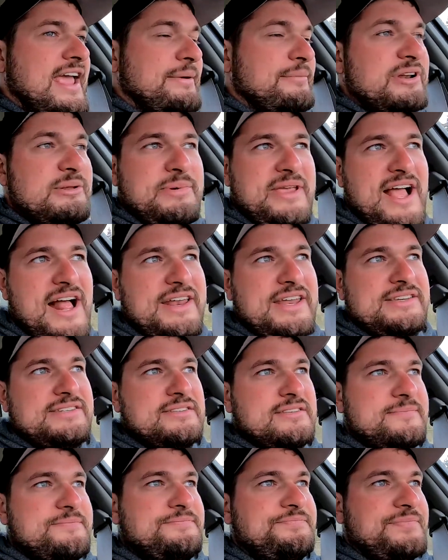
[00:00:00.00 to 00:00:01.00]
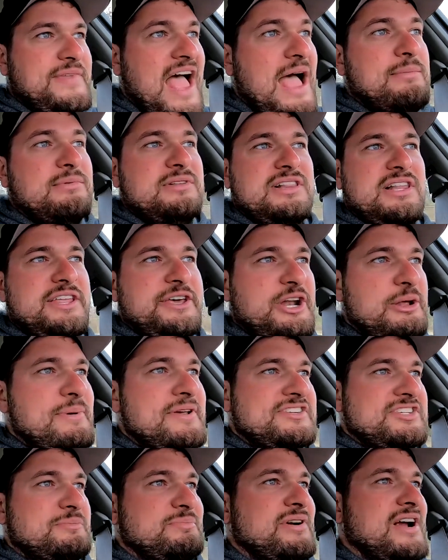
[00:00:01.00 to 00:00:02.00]
And I'm gonna be honest, I'm a little
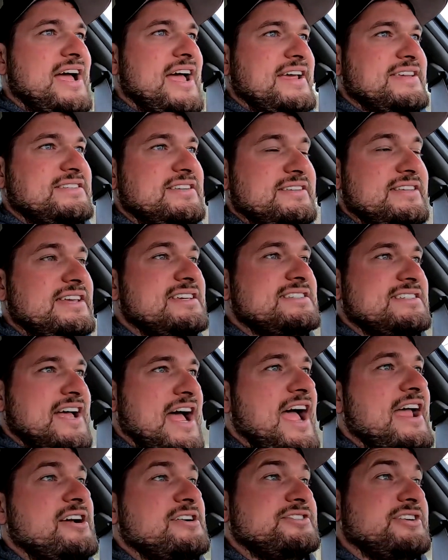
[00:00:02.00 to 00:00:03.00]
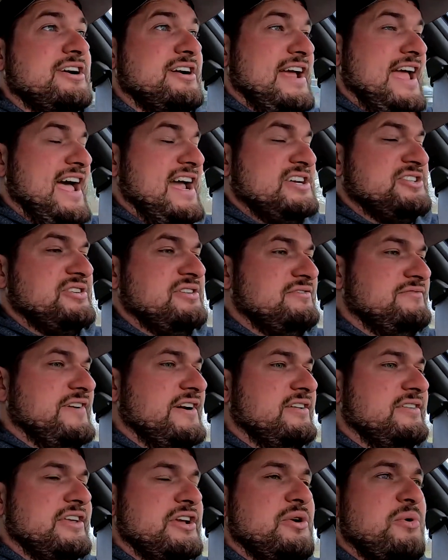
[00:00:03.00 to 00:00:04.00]
bit surprised. These tires are actually
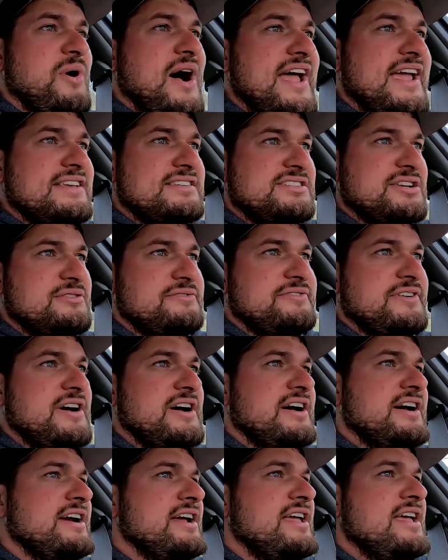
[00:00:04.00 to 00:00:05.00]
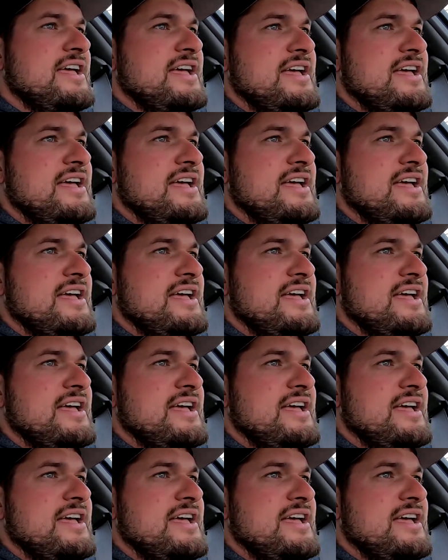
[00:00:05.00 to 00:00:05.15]
fairly quiet so far.